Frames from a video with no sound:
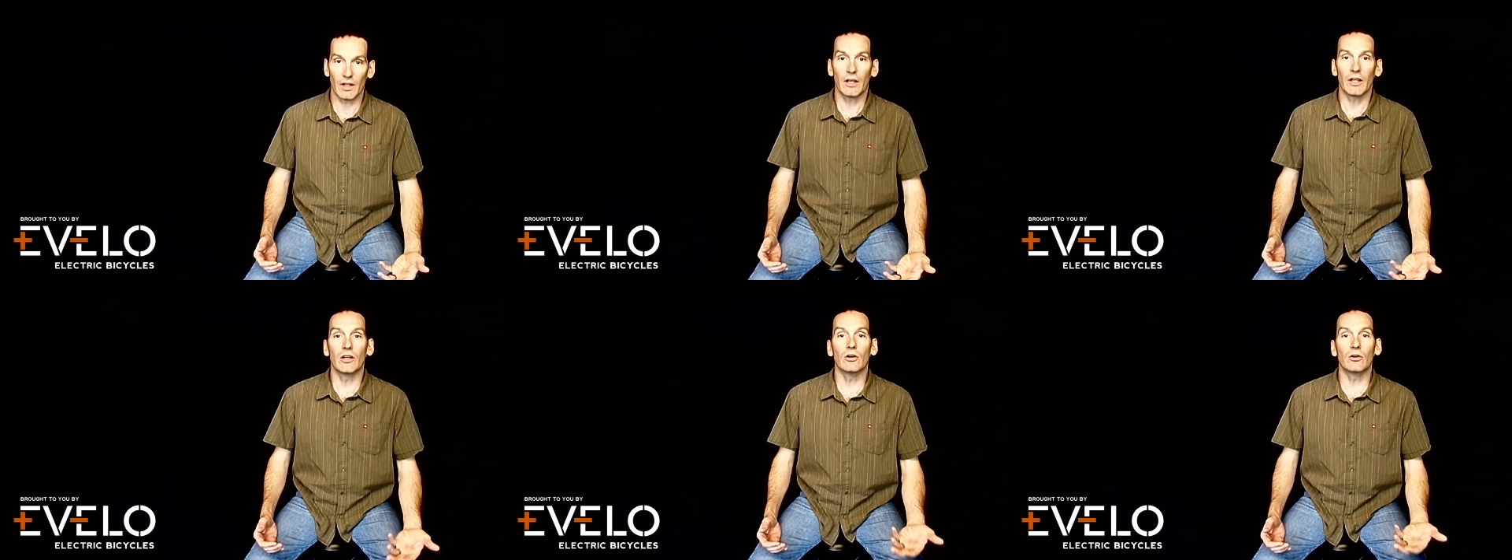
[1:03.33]

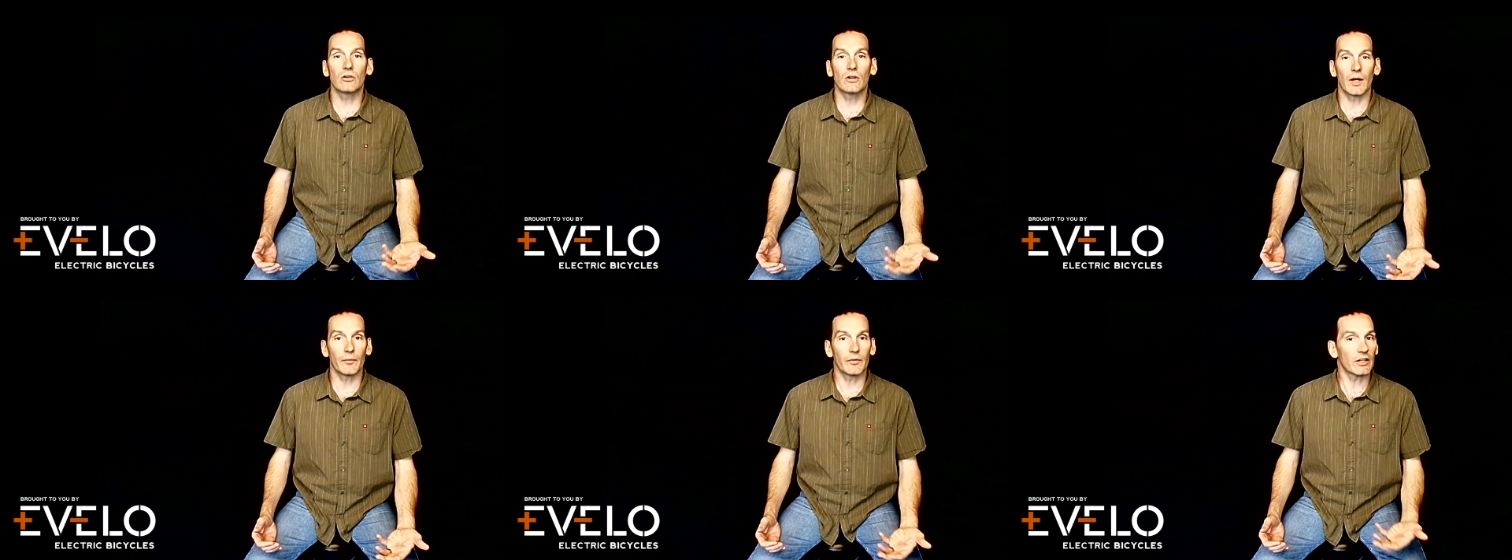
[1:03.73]
Hill
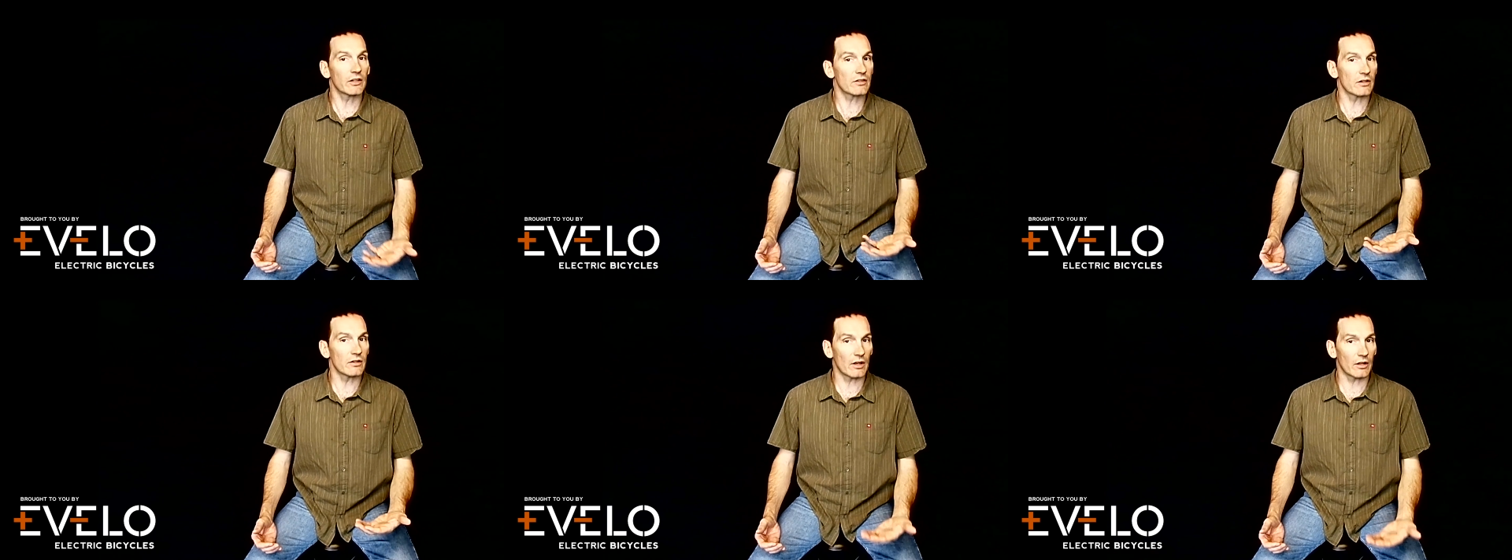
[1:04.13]
climbing is
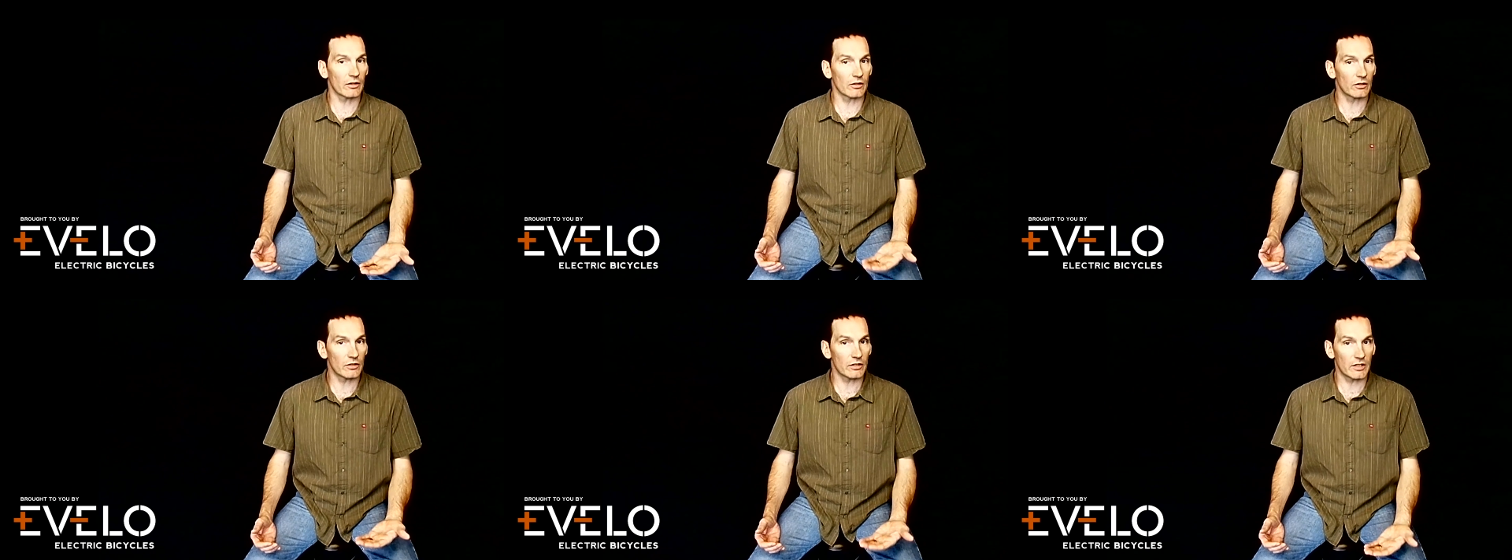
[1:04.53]
another
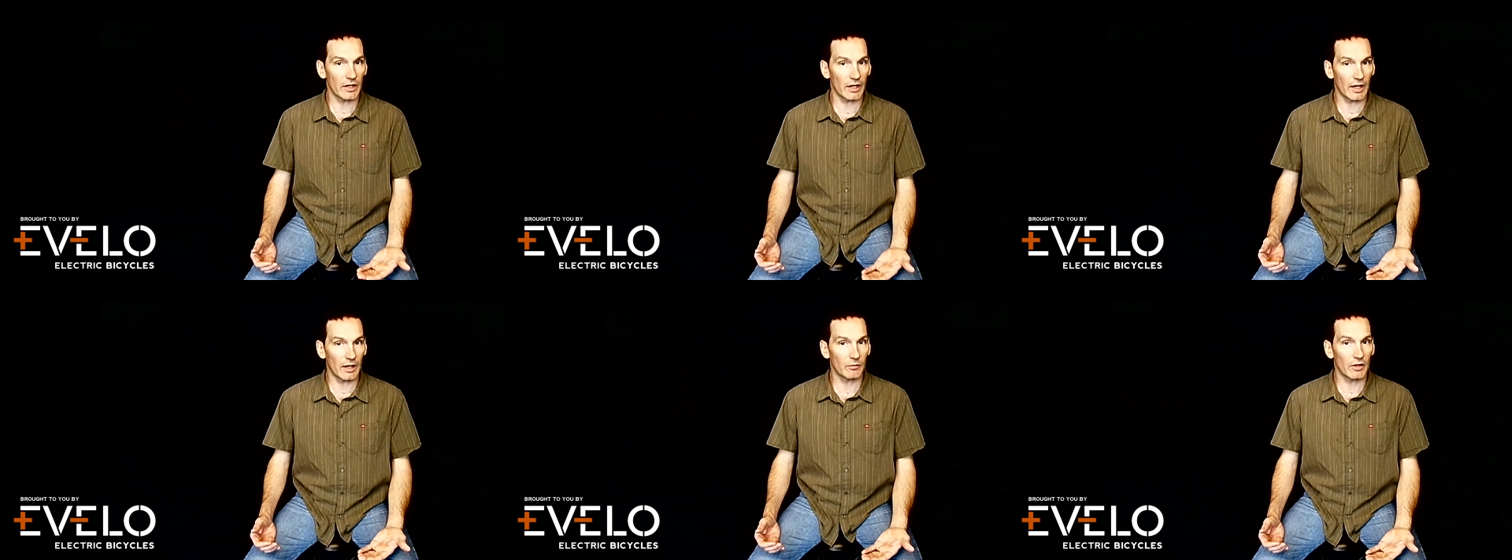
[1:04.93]
good
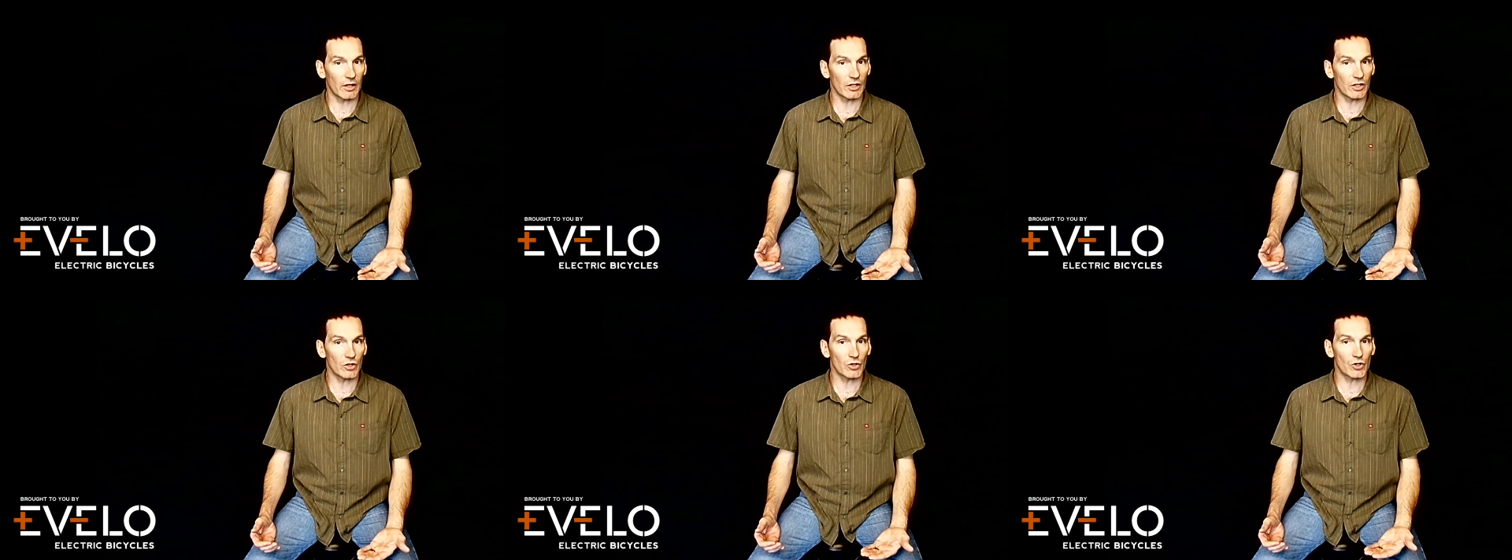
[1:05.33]
time
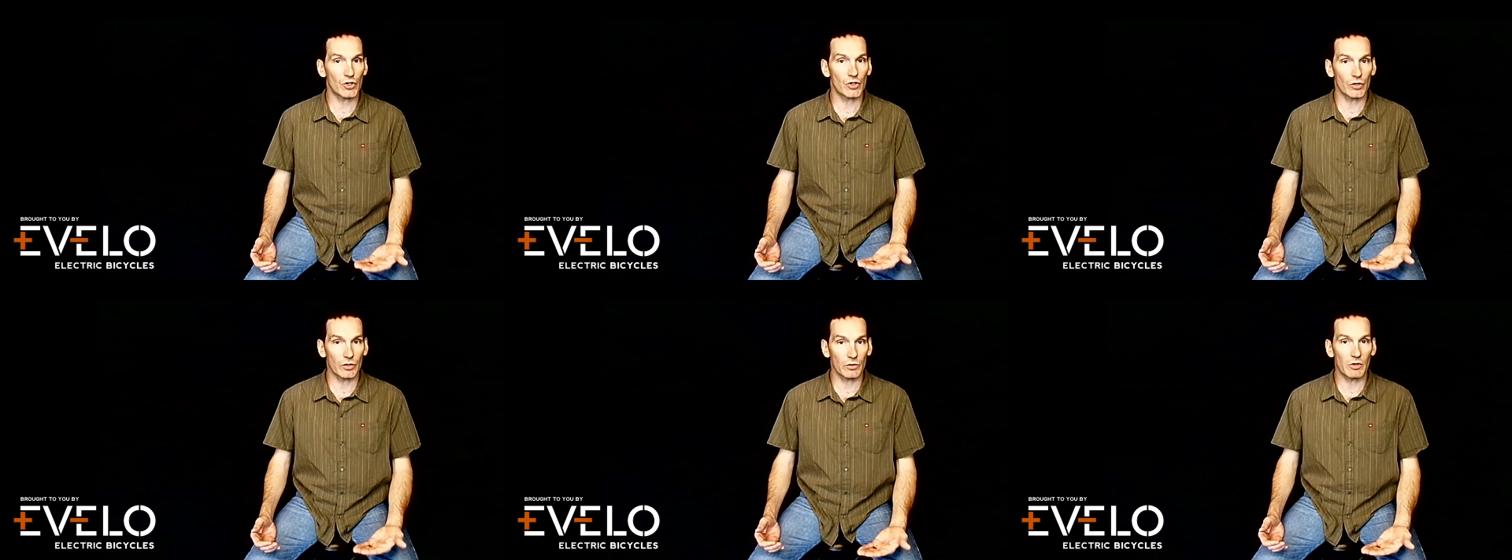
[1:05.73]
that you
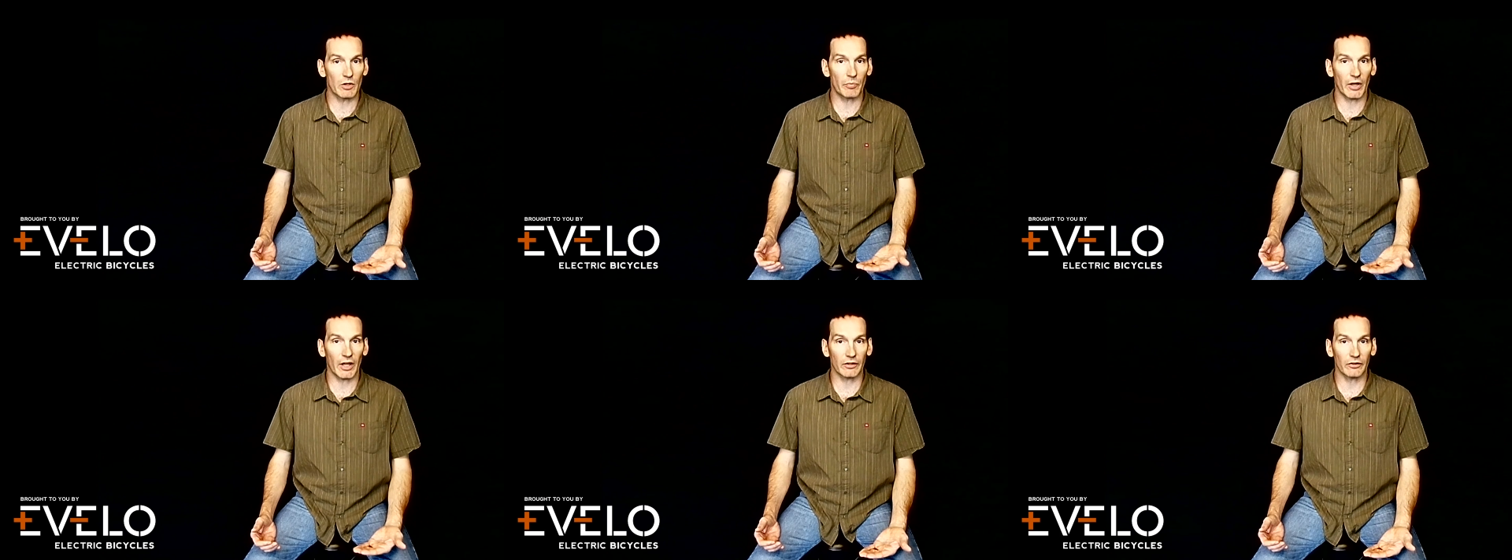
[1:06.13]
should be
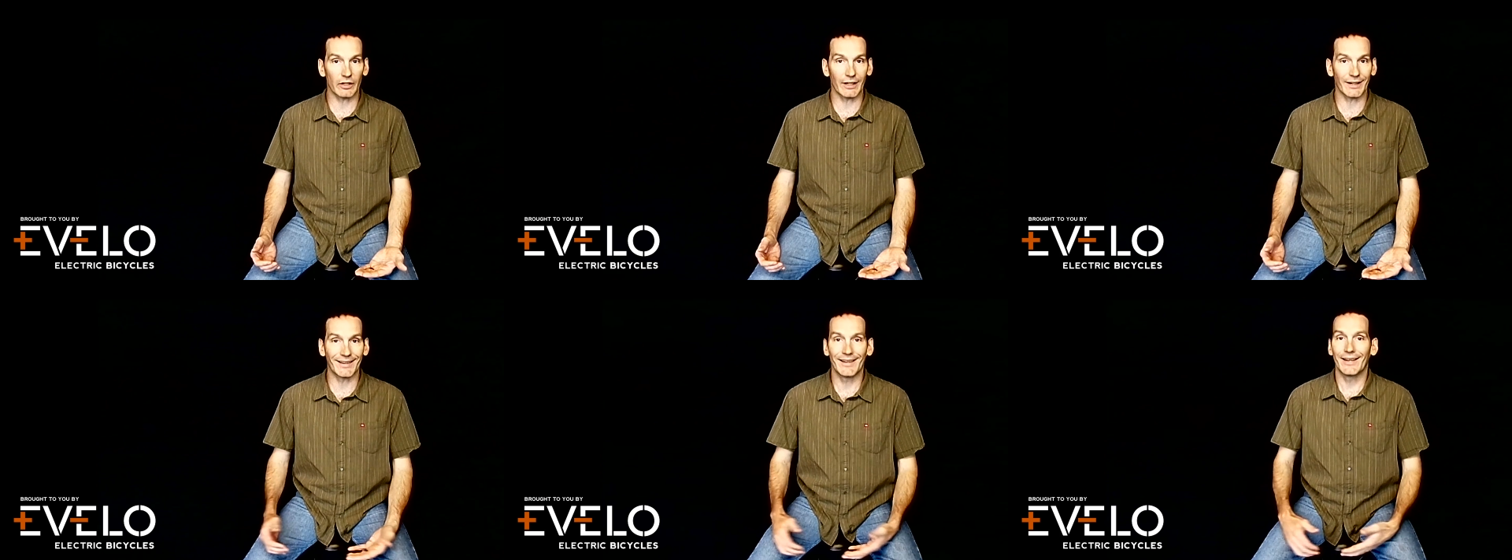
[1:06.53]

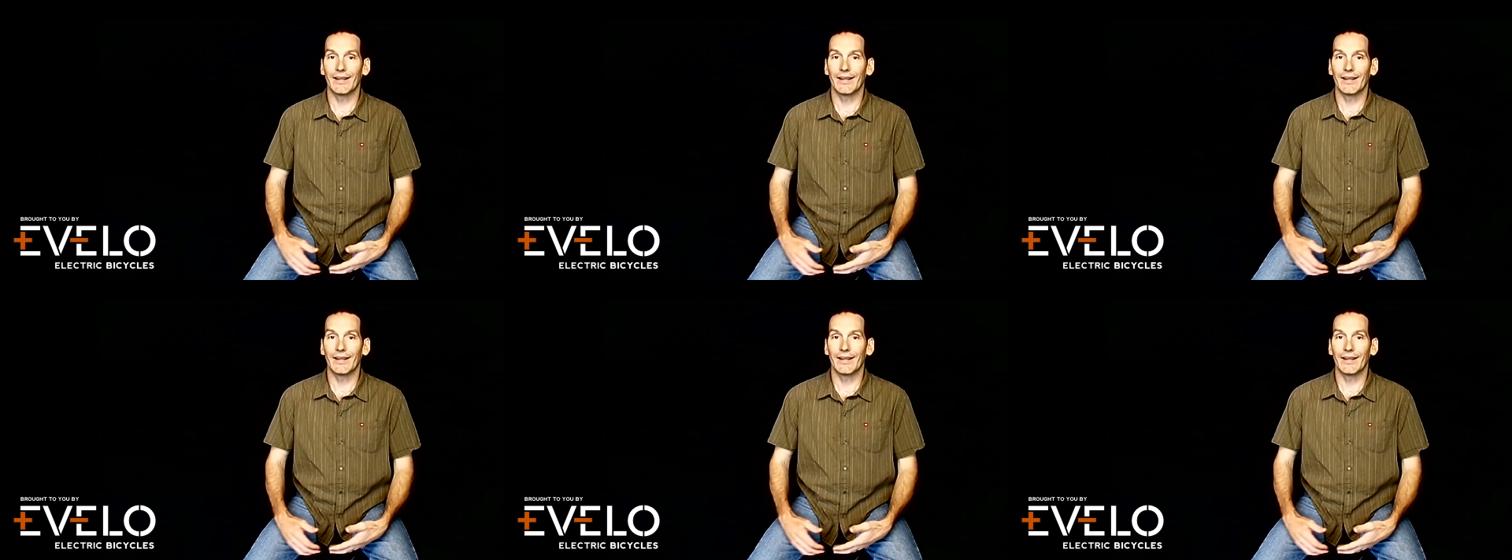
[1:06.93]
pedaling.